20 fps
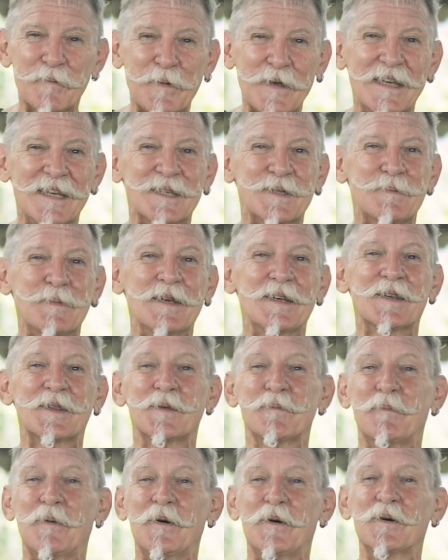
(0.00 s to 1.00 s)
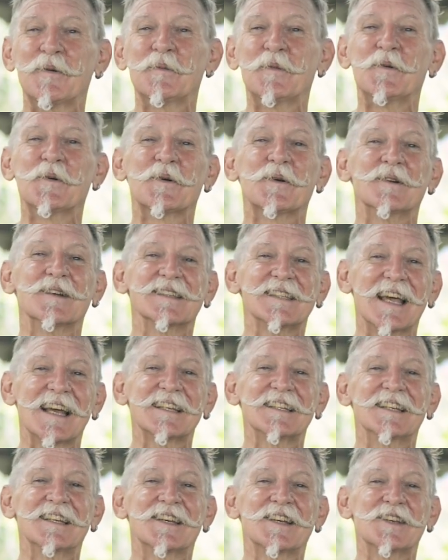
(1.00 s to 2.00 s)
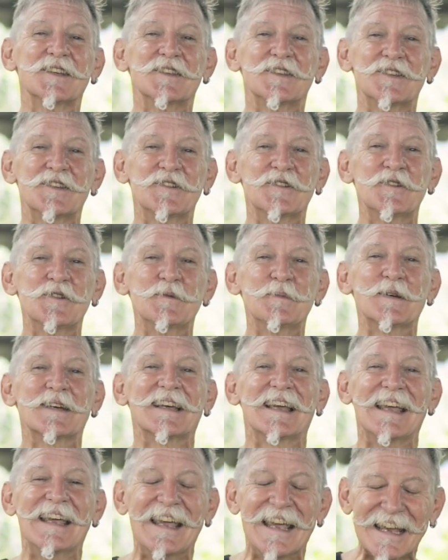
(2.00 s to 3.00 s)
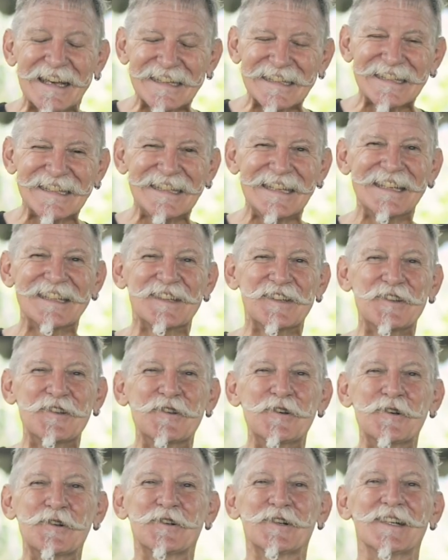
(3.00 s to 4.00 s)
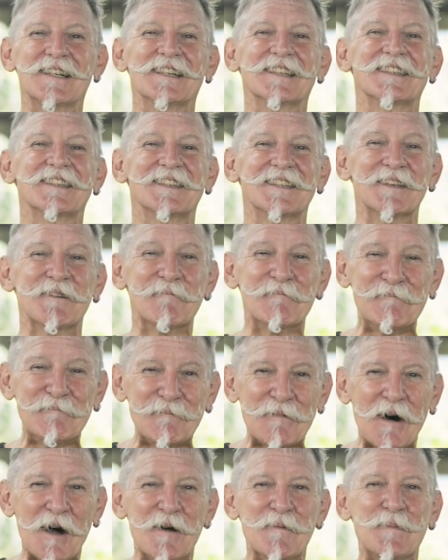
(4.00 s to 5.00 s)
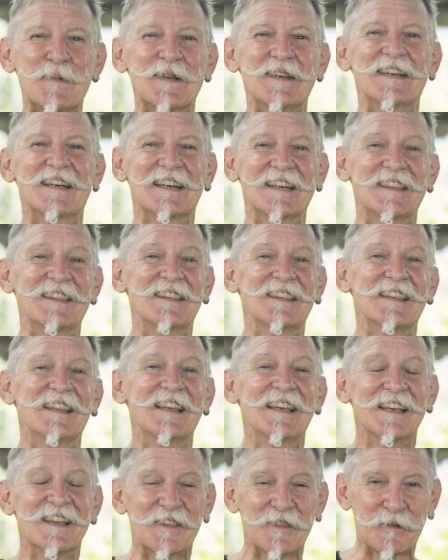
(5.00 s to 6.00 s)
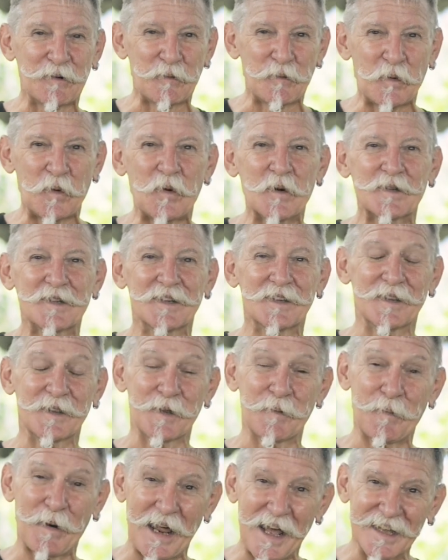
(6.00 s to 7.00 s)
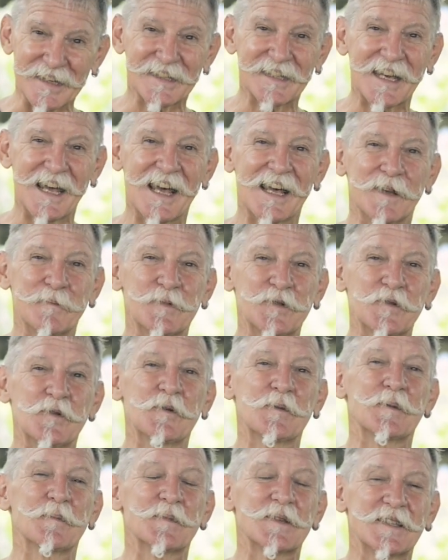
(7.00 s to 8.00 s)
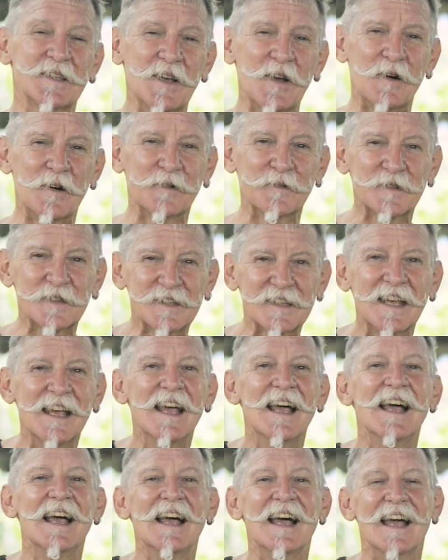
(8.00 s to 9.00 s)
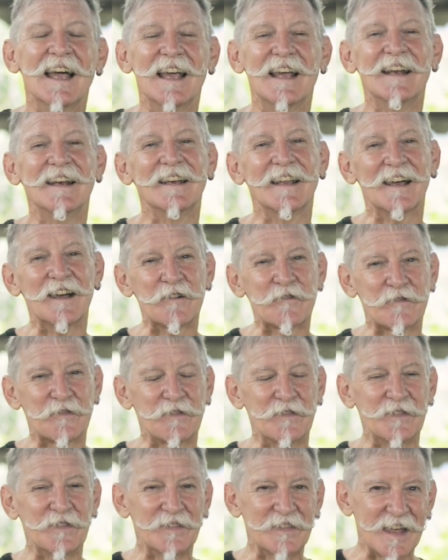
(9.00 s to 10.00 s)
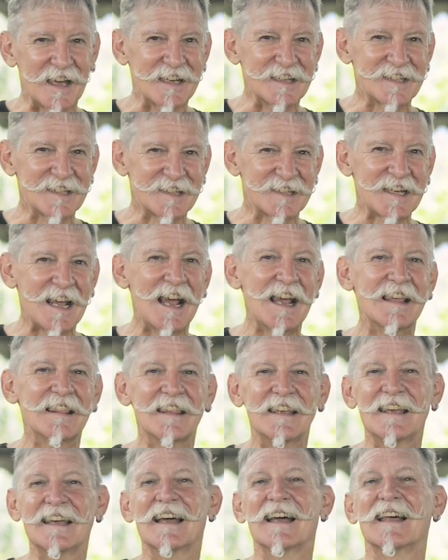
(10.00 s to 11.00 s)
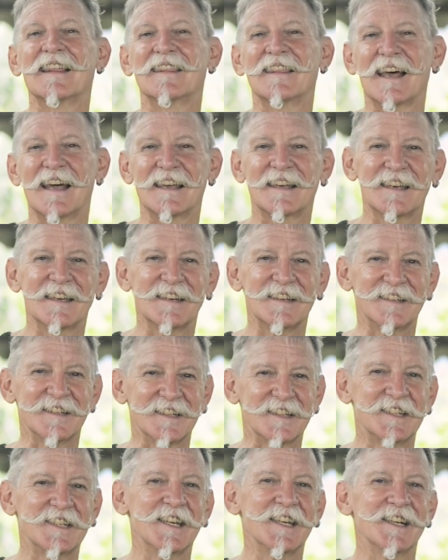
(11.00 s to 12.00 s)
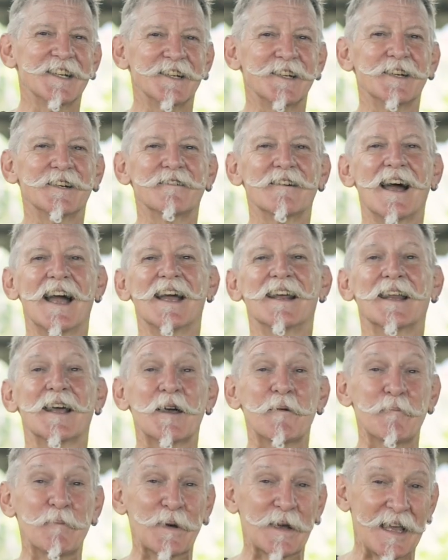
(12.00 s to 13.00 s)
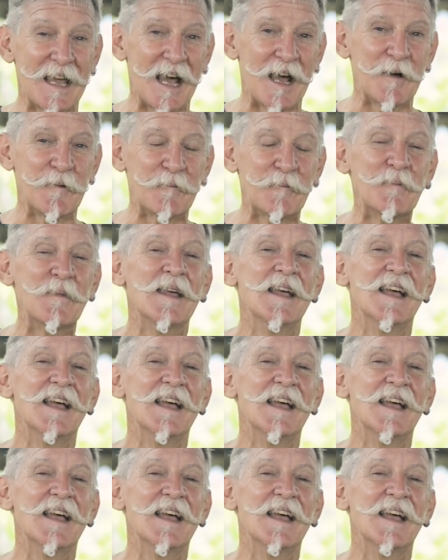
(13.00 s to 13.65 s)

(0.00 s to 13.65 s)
PSB to the pond water, it's actually consuming excess nutrients that might be in the water that the plants can't absorb themselves, and if they stay there, they can deteriorate and become